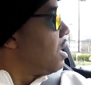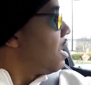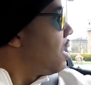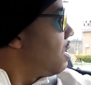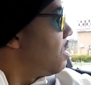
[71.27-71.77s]

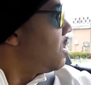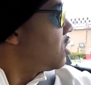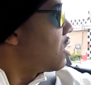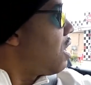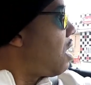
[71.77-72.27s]
And
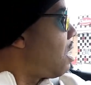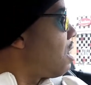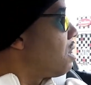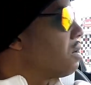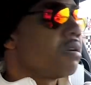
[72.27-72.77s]
this
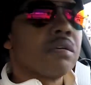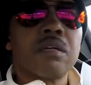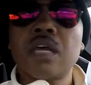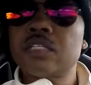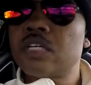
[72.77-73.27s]
car,
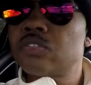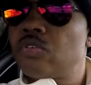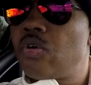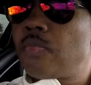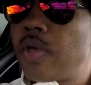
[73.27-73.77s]
as I
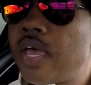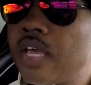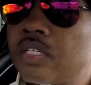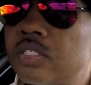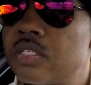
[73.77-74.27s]
drove
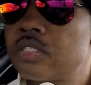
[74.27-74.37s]
past,